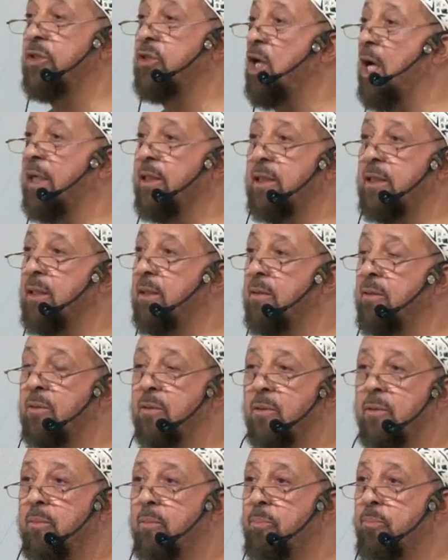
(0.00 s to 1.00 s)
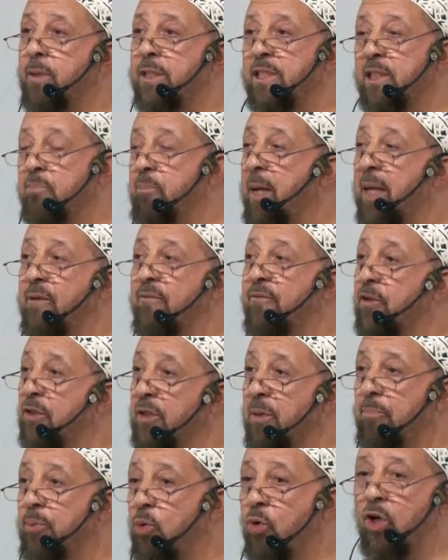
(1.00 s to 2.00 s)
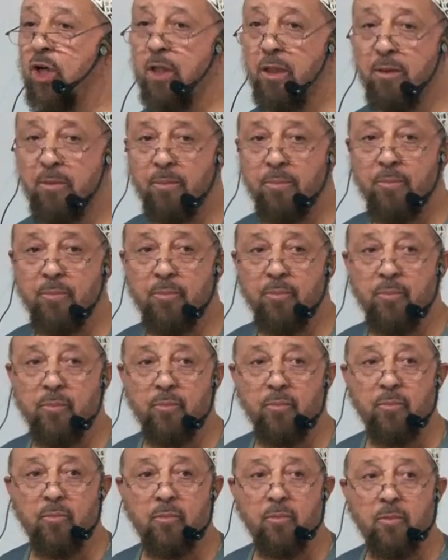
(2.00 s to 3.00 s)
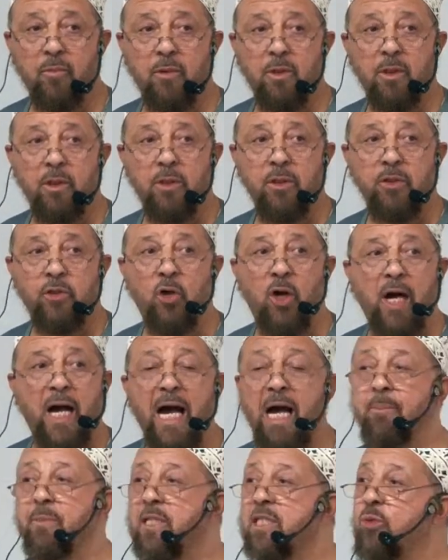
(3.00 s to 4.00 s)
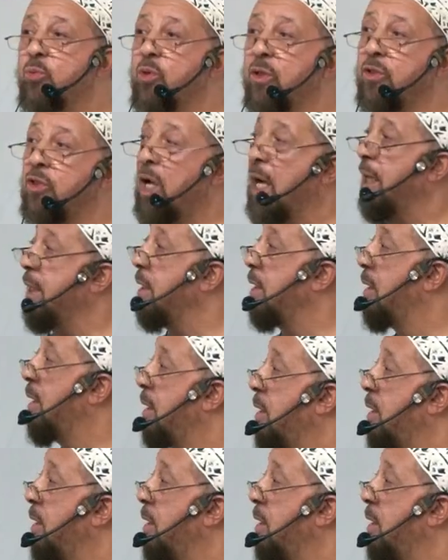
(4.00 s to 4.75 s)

not be spent for the poor. Your armies will not